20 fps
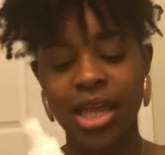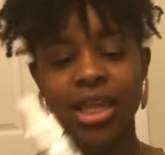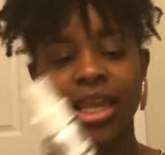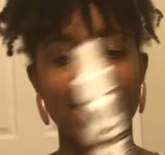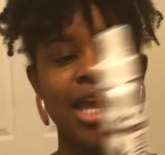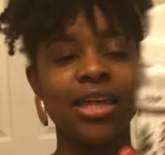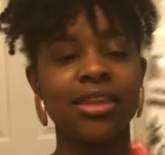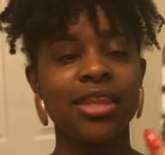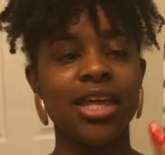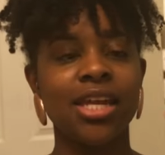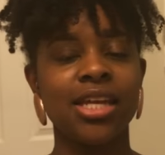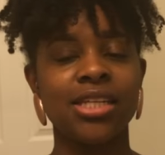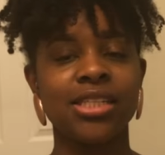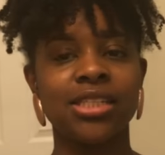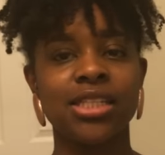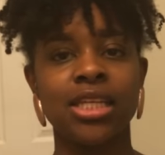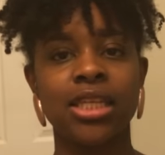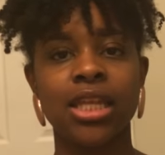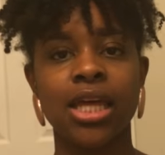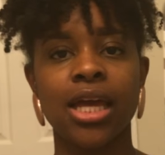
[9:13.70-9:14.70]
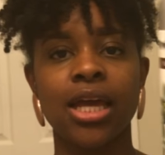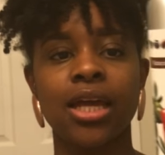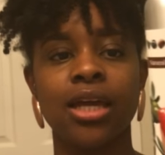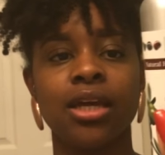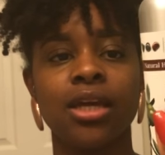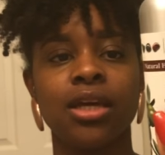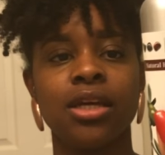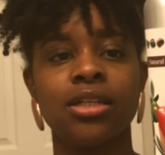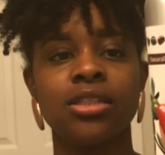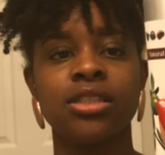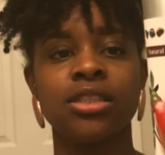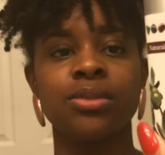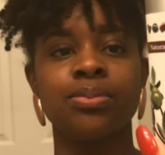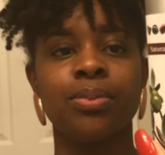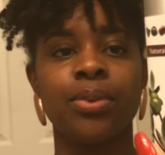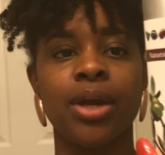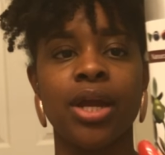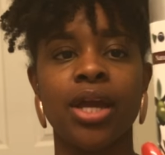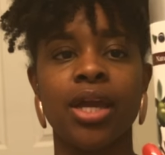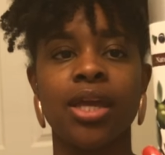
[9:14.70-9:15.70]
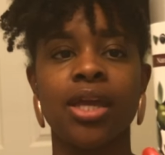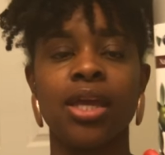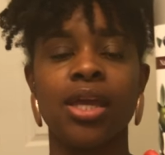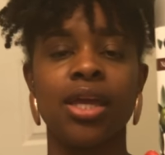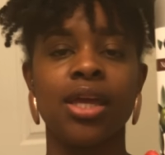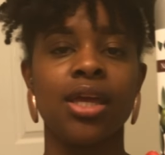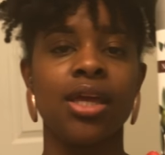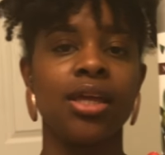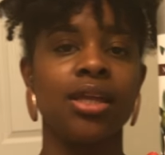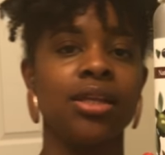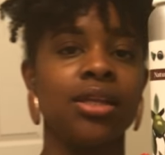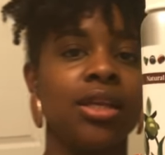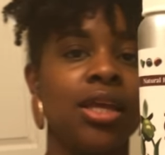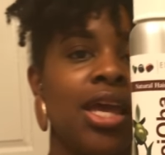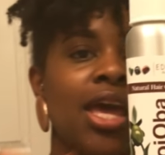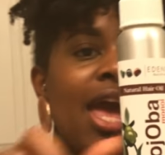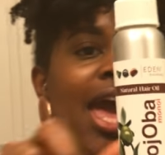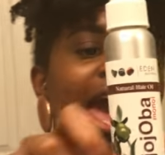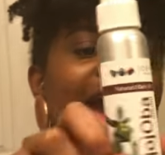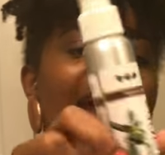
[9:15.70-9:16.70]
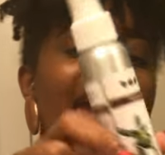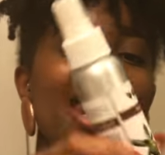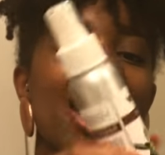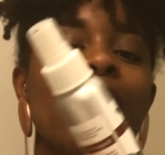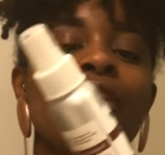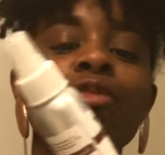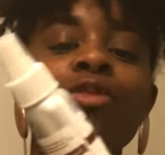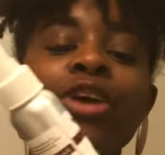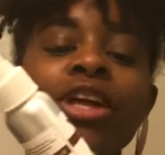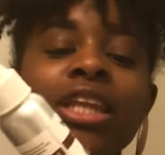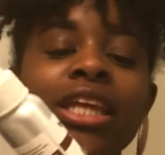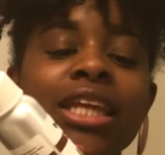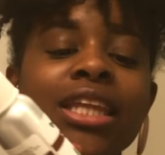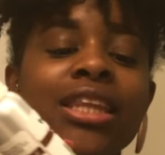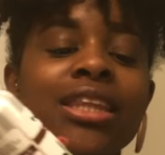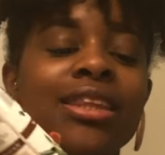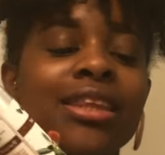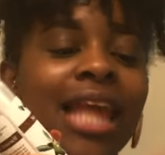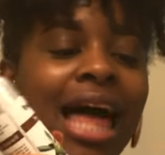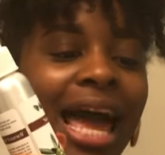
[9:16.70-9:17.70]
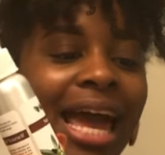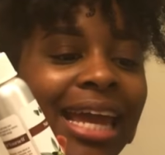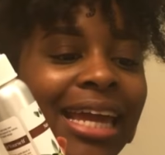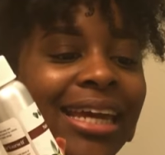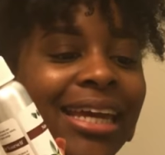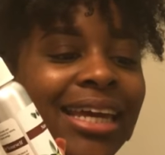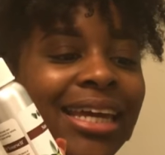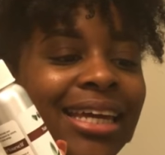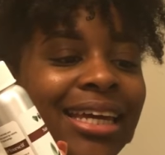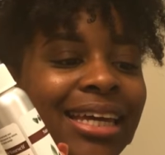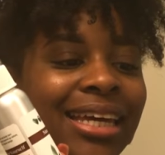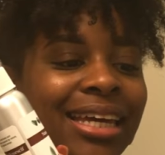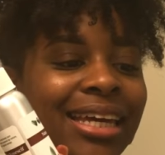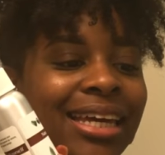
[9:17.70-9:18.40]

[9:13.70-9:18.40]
I like that it's in like a spray can. And I really like,